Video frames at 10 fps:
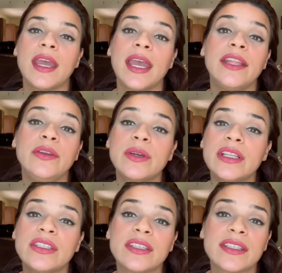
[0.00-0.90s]
and you
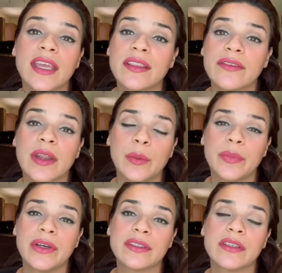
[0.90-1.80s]
can just get the right
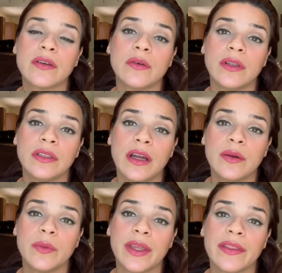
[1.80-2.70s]
books to go
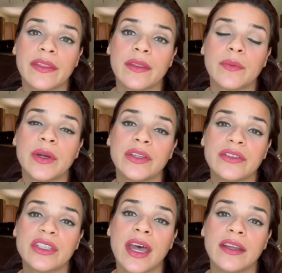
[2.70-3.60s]
along with what
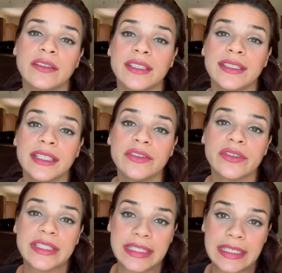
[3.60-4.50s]
your child is
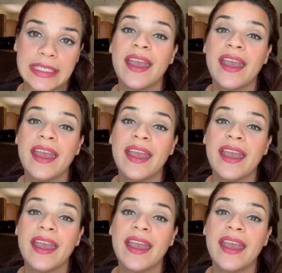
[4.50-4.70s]
interested in.